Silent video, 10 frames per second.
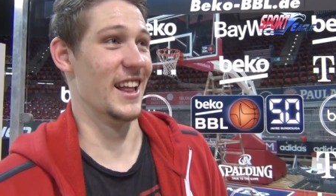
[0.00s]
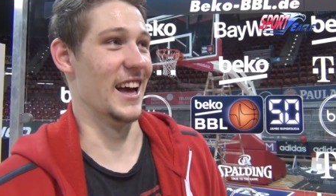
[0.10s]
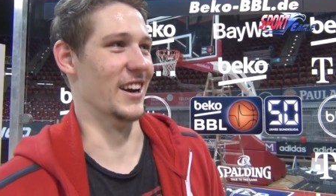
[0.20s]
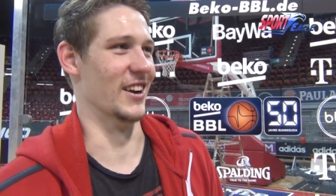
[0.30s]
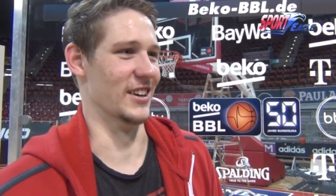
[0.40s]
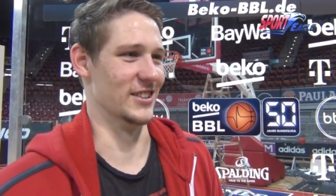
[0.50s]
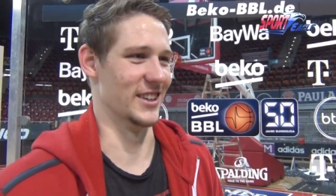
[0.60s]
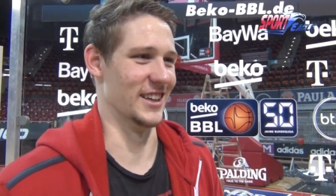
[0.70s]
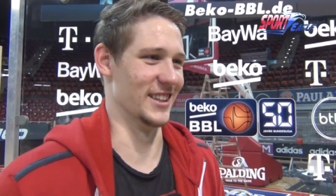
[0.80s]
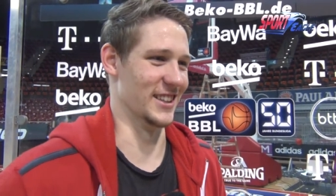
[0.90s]
I don't know. I
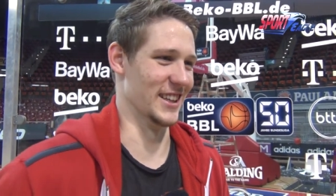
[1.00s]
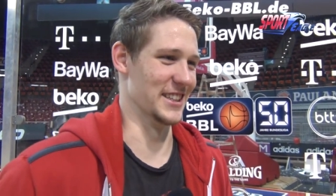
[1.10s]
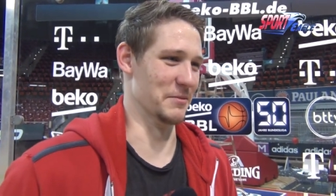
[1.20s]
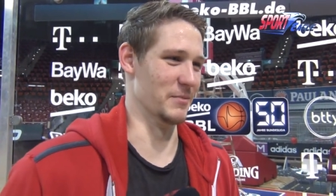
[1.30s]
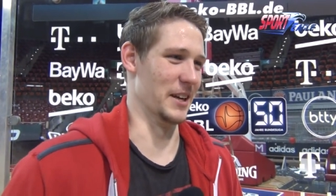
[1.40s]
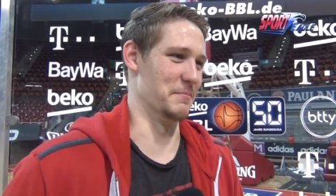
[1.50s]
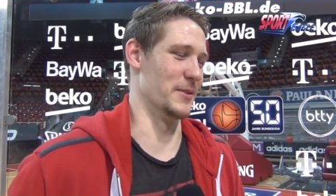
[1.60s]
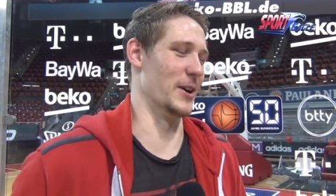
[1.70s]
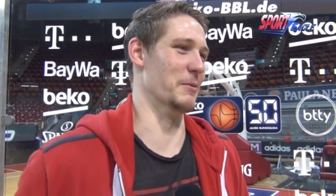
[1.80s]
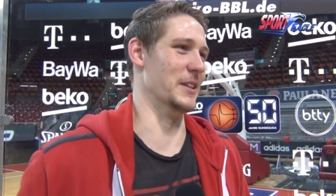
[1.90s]
try not to listen, but
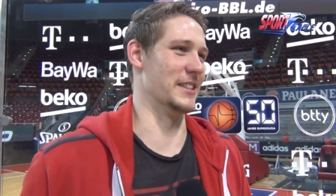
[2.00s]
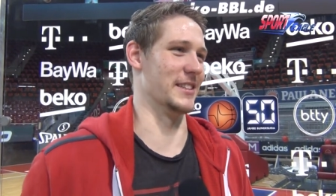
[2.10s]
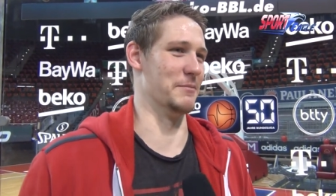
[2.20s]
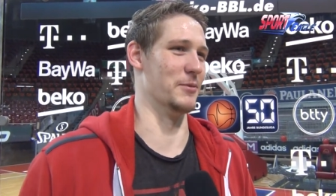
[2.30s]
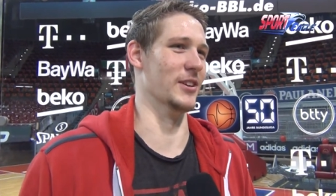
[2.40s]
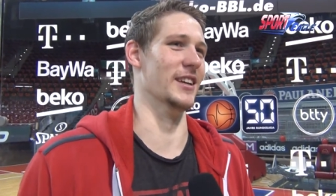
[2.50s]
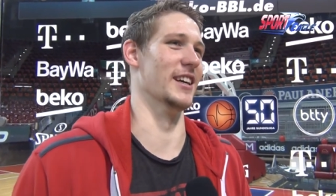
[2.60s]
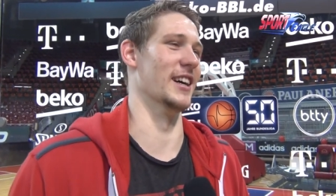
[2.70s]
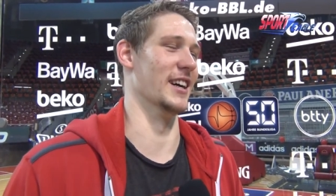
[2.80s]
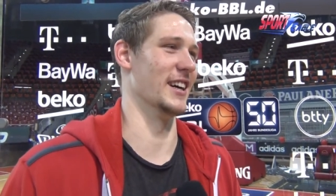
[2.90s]
probably at some point,
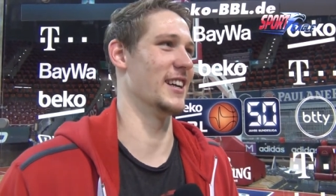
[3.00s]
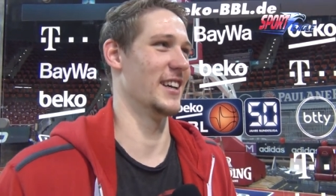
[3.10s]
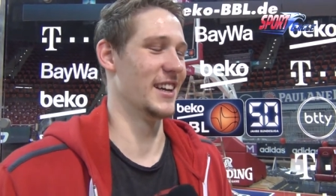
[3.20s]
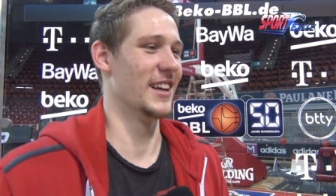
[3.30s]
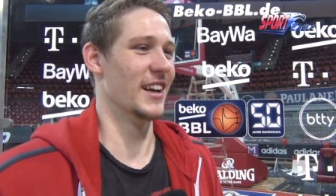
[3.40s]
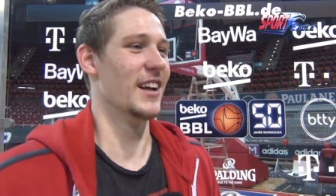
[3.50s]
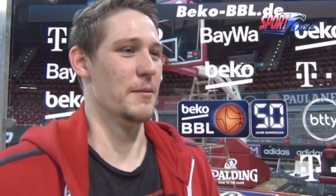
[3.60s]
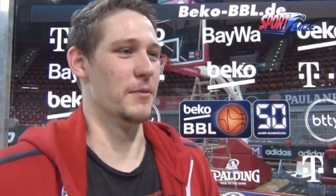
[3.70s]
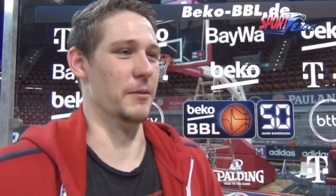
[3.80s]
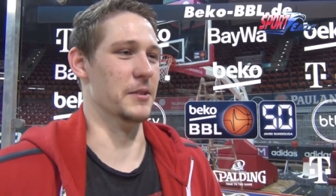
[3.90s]
there